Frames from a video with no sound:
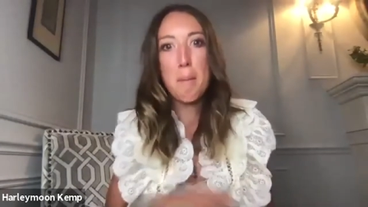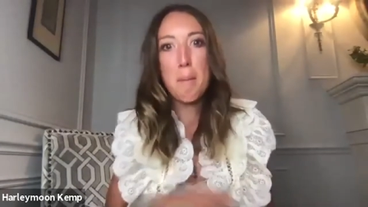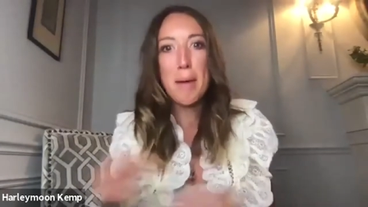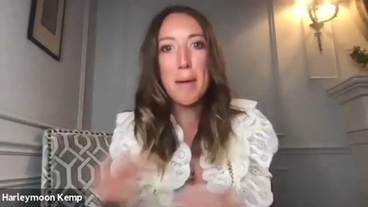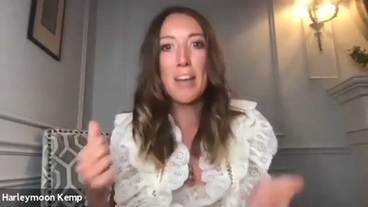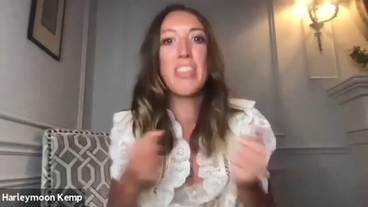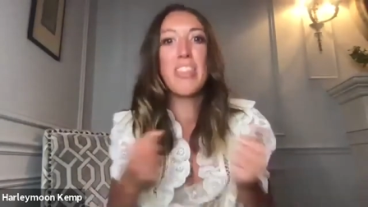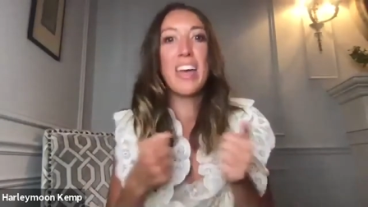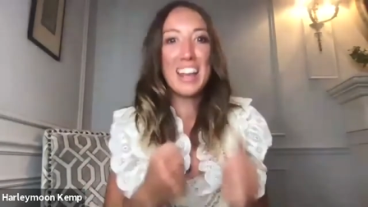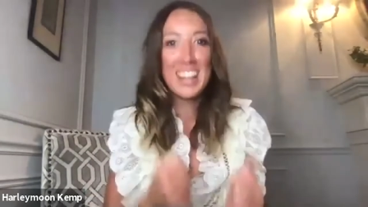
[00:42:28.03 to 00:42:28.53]
I'm
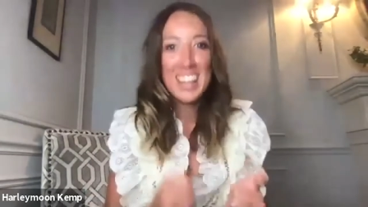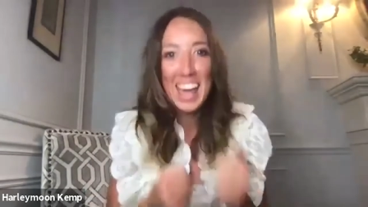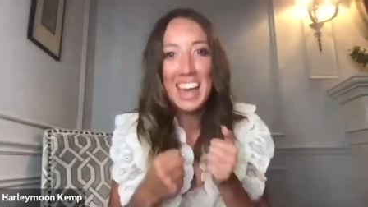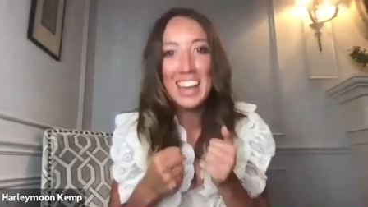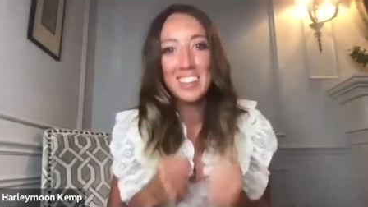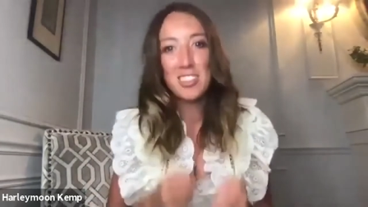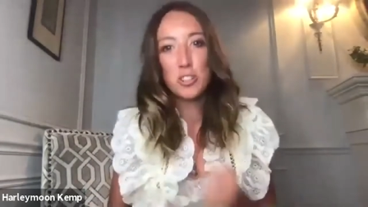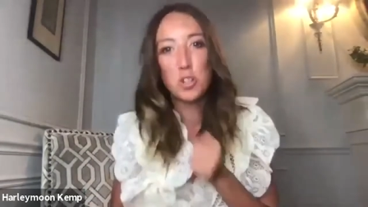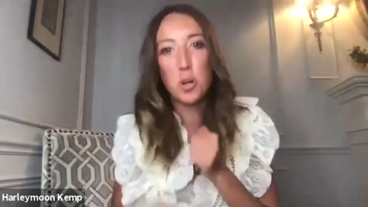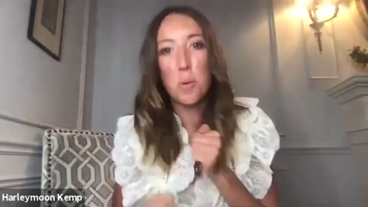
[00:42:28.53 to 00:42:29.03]
out there
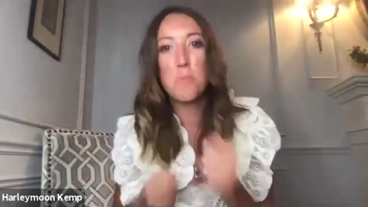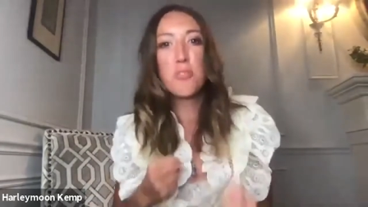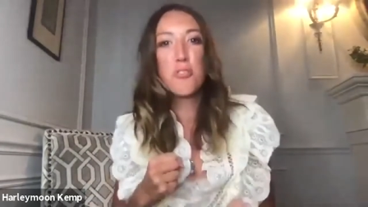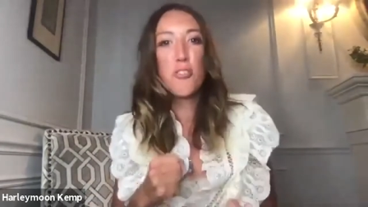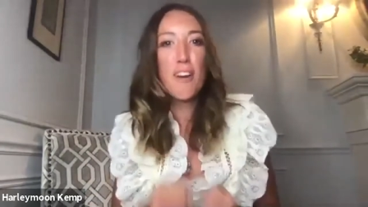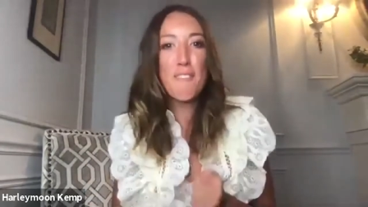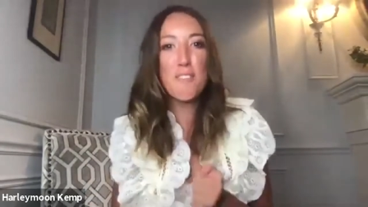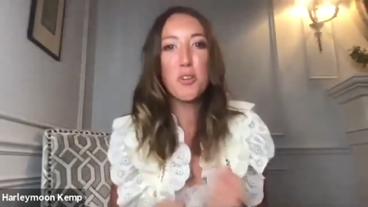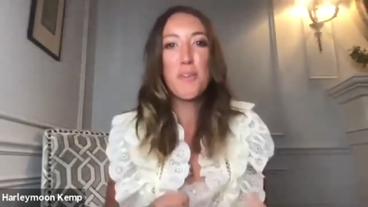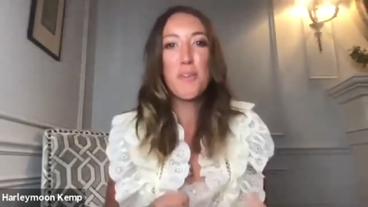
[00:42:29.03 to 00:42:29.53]
getting the jobs for
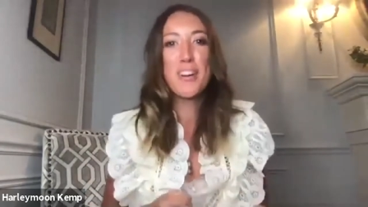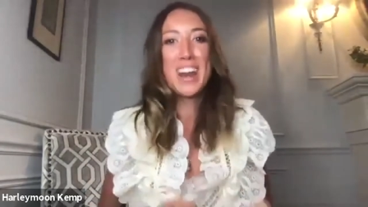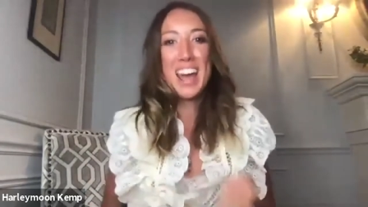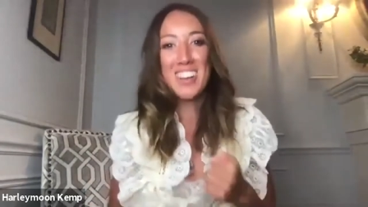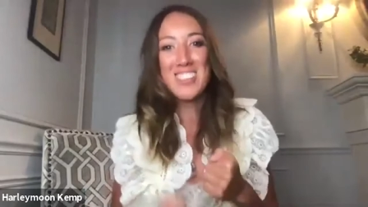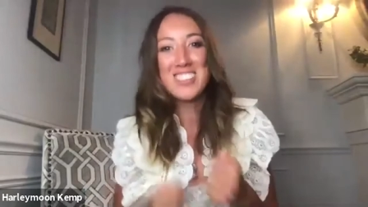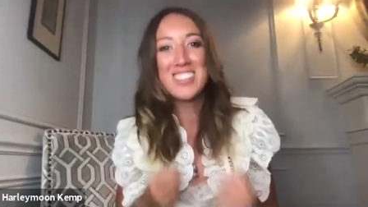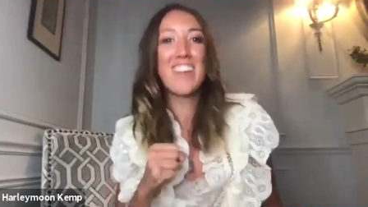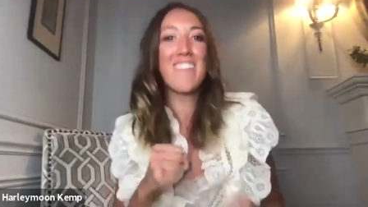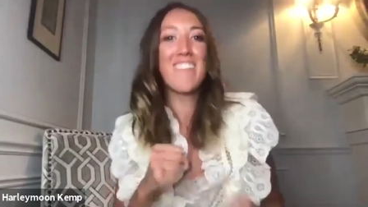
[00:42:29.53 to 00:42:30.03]
everyone
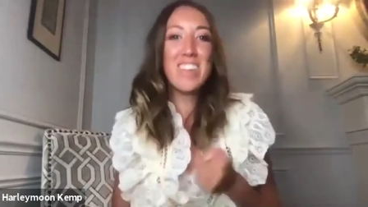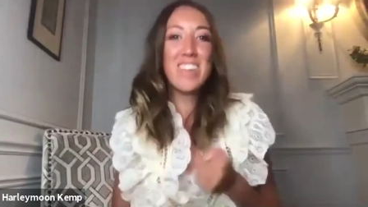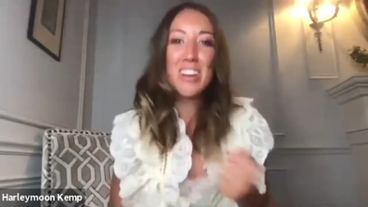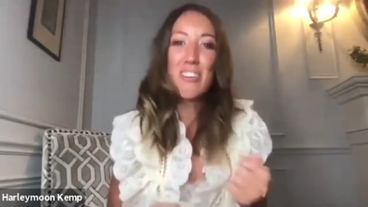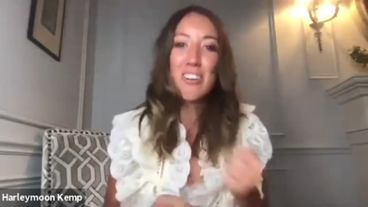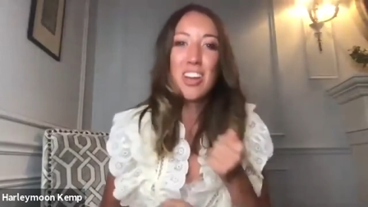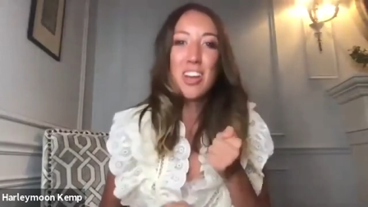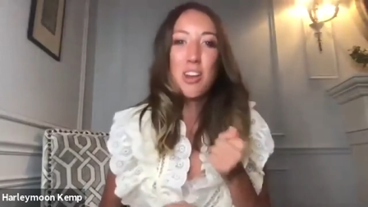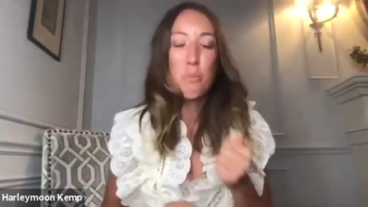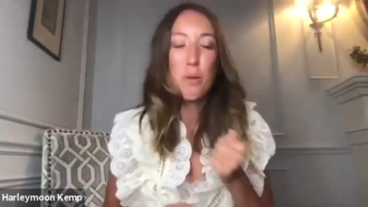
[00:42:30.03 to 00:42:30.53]
else and I feel
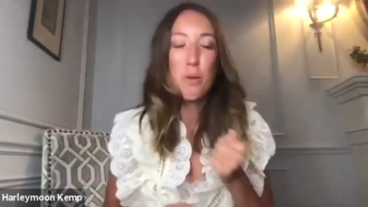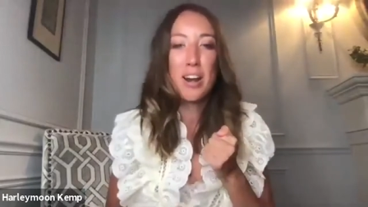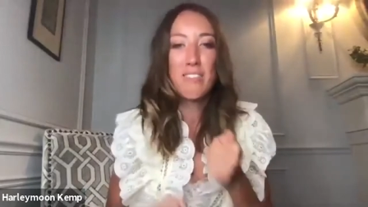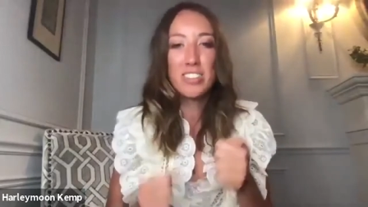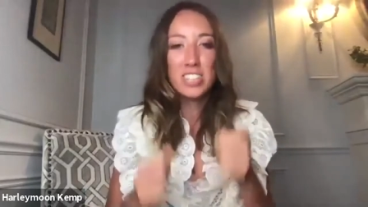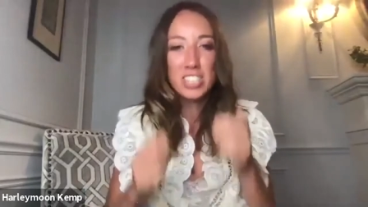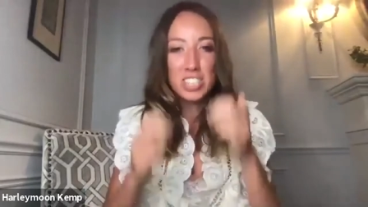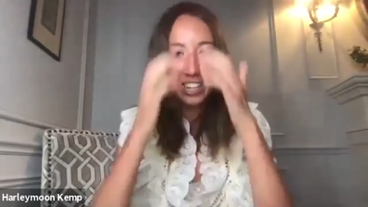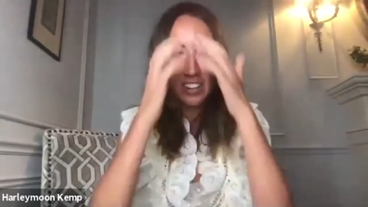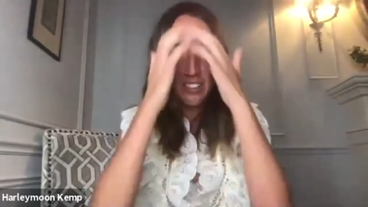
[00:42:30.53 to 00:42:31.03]
good when I've
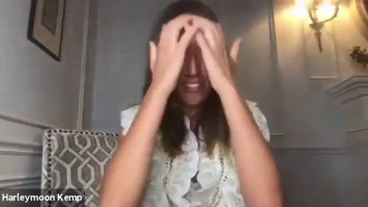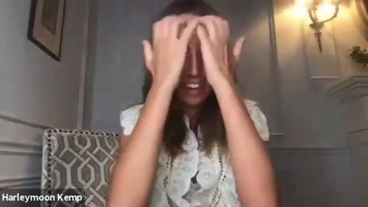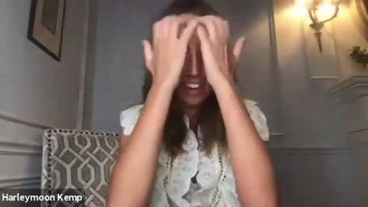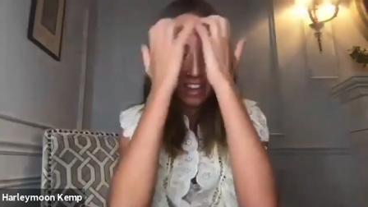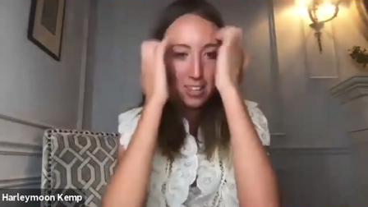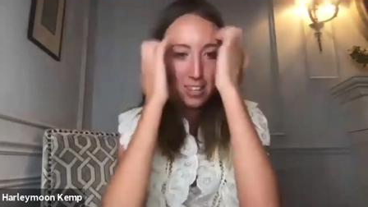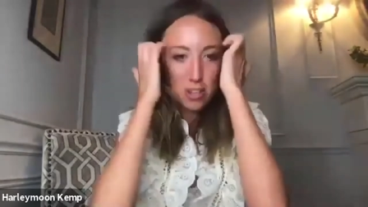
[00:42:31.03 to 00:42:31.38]
achieved it.